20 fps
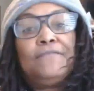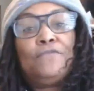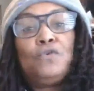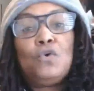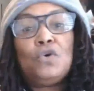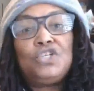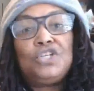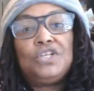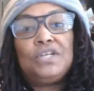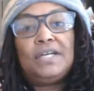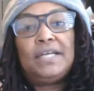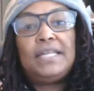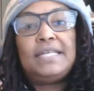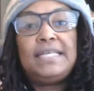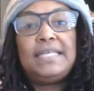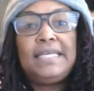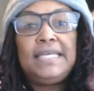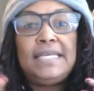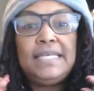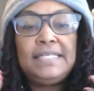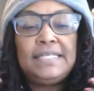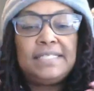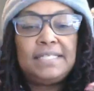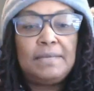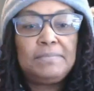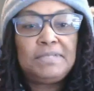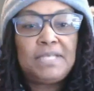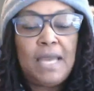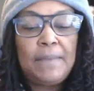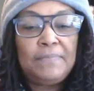of course, you're going to need
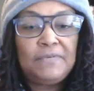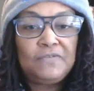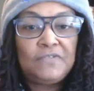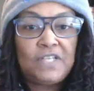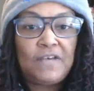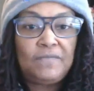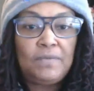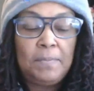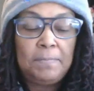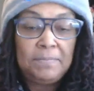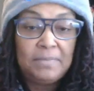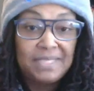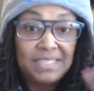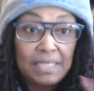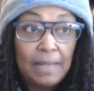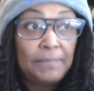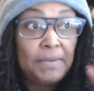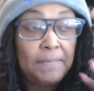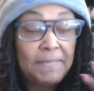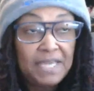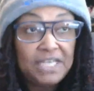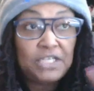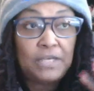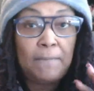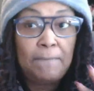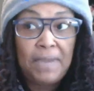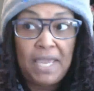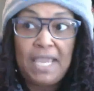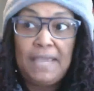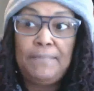some type of sublim sublimation
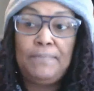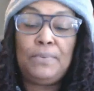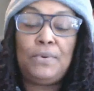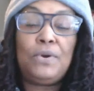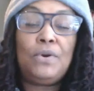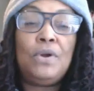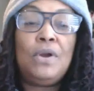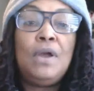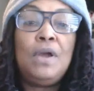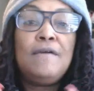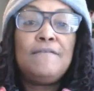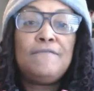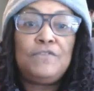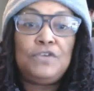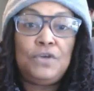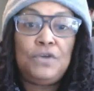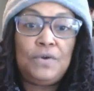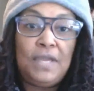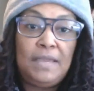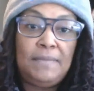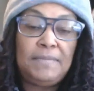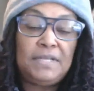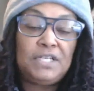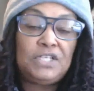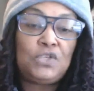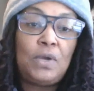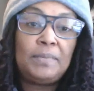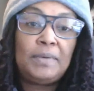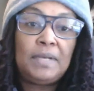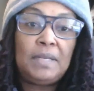paper for your image.
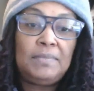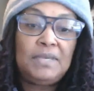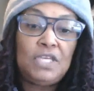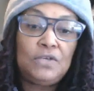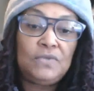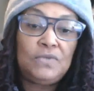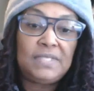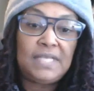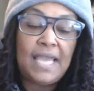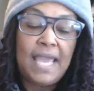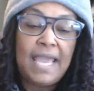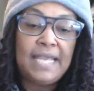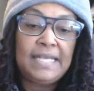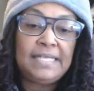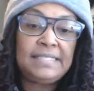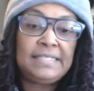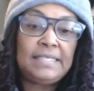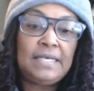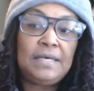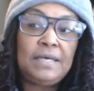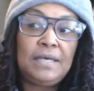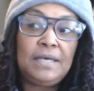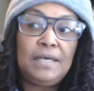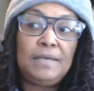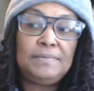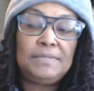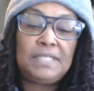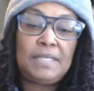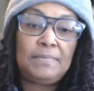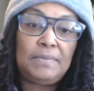So I'm going to be using A sub
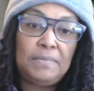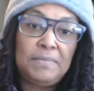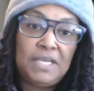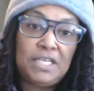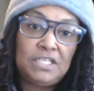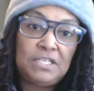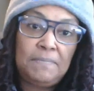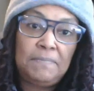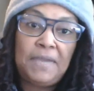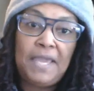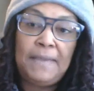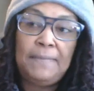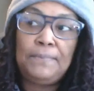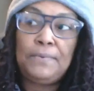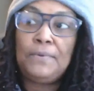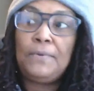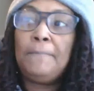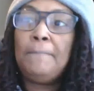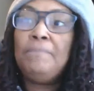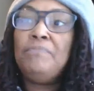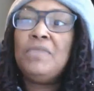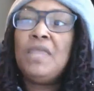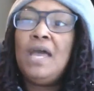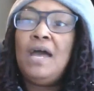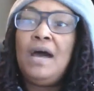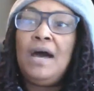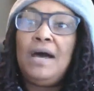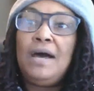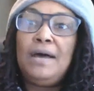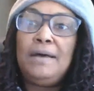sublimation paper.
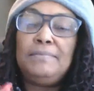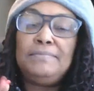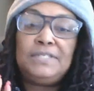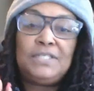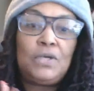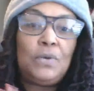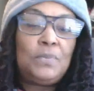Um, so